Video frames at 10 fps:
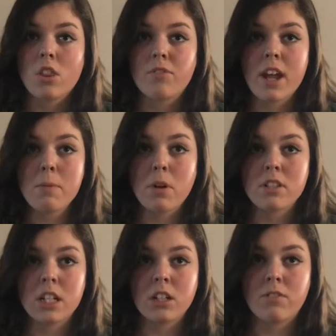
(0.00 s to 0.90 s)
The right
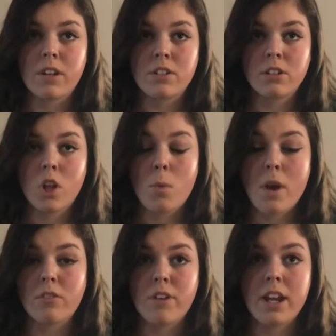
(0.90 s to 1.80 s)
posterior frontal lobe
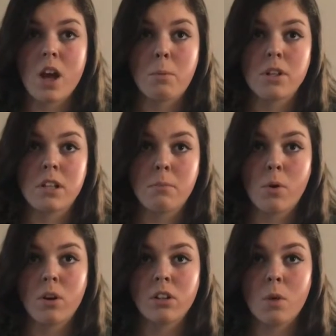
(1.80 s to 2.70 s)
and right upper
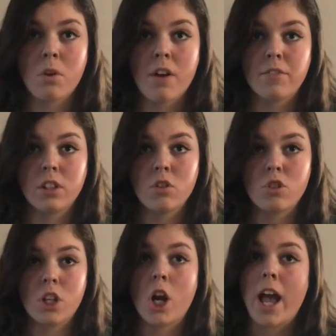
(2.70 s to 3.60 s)
temporal lobe
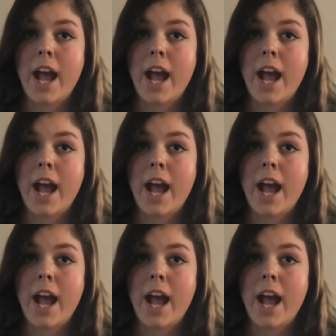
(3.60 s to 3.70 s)
convolution are